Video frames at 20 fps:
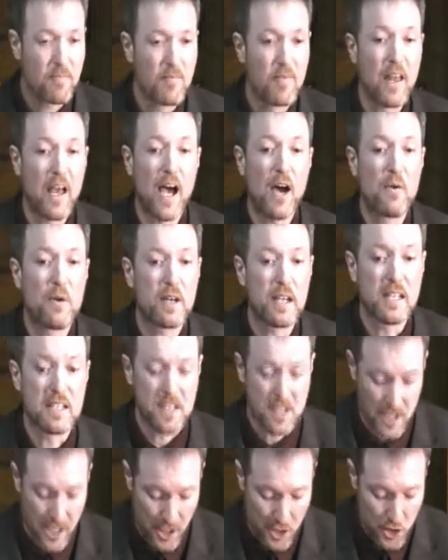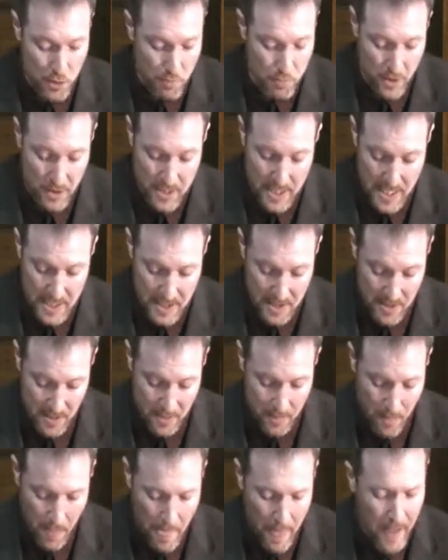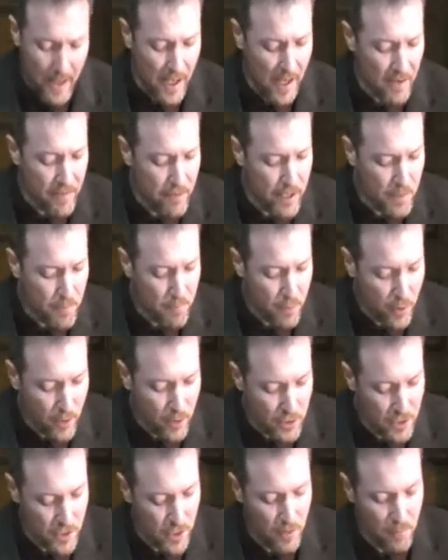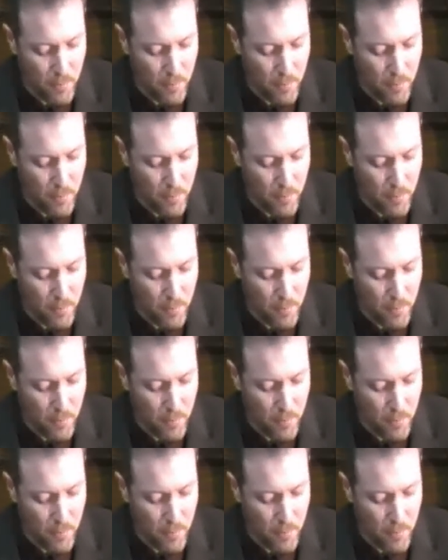Our instincts protested. Every person